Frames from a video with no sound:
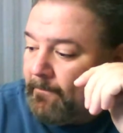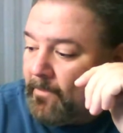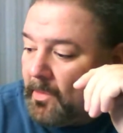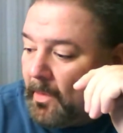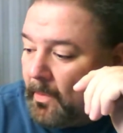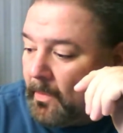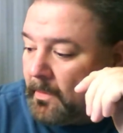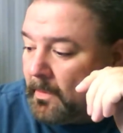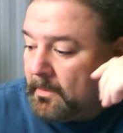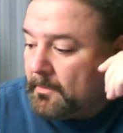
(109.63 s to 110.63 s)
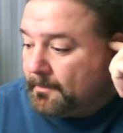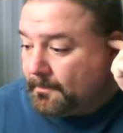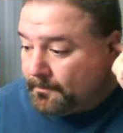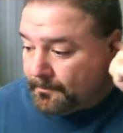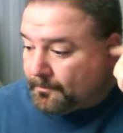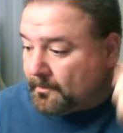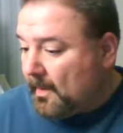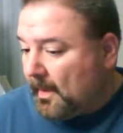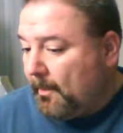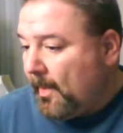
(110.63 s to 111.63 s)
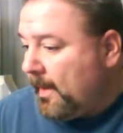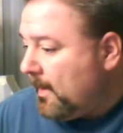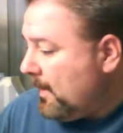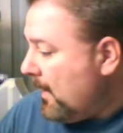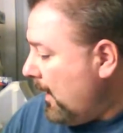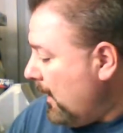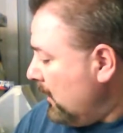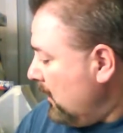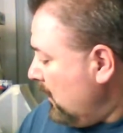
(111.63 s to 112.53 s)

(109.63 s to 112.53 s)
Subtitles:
so I painted that.